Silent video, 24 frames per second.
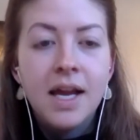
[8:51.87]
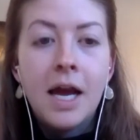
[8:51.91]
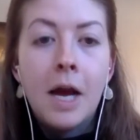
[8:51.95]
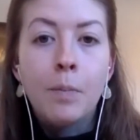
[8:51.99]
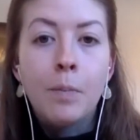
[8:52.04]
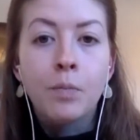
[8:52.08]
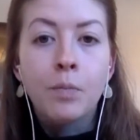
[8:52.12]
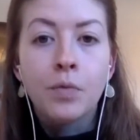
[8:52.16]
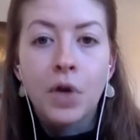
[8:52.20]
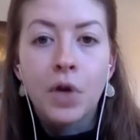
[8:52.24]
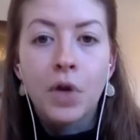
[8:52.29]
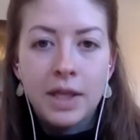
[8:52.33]

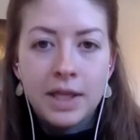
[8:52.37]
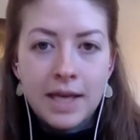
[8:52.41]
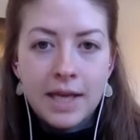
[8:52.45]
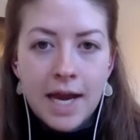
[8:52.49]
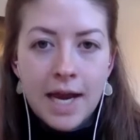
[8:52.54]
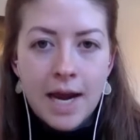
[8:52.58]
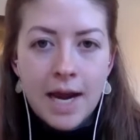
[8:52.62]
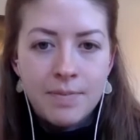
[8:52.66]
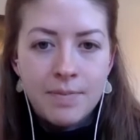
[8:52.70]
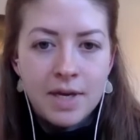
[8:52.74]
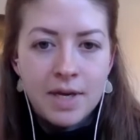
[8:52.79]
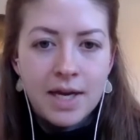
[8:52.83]
I'm really
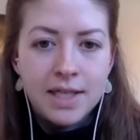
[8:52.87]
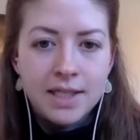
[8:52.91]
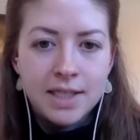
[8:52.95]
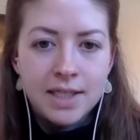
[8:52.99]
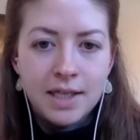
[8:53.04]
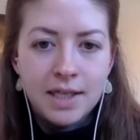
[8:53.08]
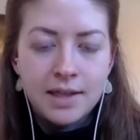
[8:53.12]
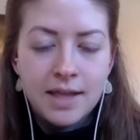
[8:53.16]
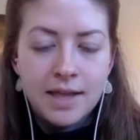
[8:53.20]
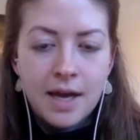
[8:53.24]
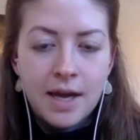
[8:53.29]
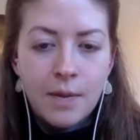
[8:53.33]
happy I did
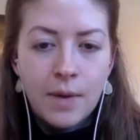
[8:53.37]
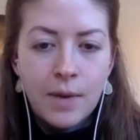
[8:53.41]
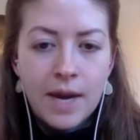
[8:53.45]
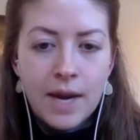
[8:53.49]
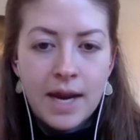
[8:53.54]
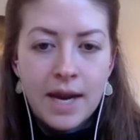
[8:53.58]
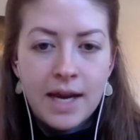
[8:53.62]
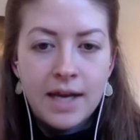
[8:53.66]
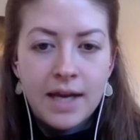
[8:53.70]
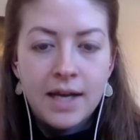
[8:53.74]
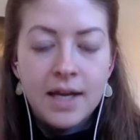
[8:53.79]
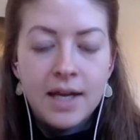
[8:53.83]
it that way.